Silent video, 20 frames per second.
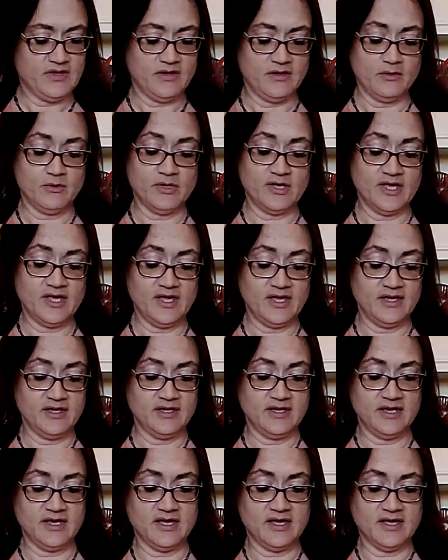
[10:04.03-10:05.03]
Okay,
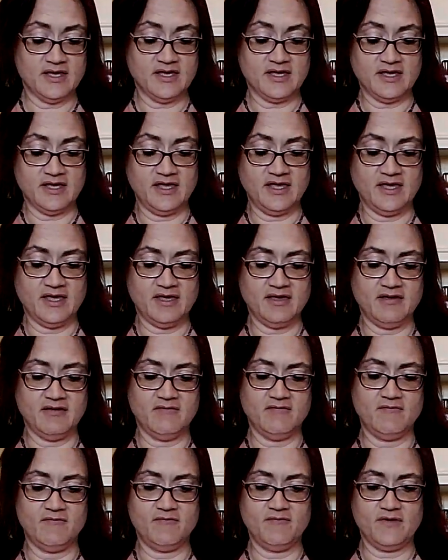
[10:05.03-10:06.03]
yeah, I
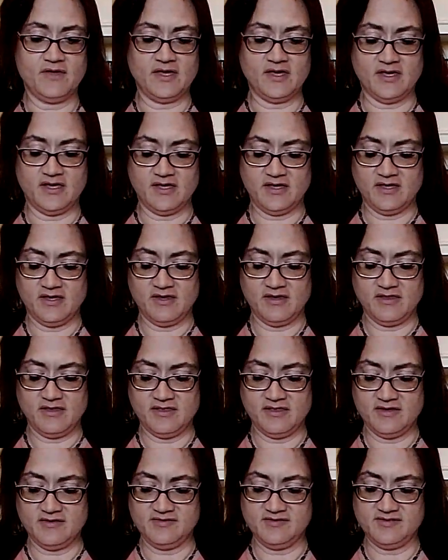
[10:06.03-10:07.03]
have
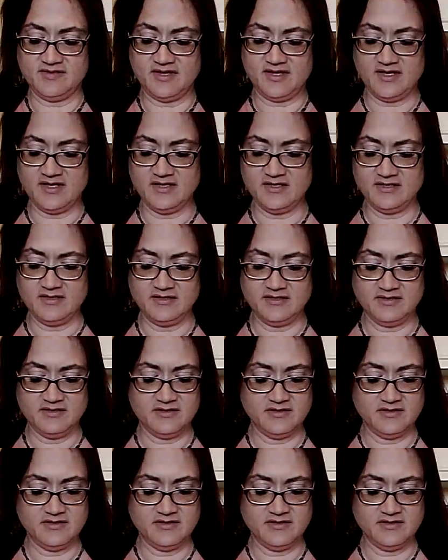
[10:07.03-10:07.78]
the Sun.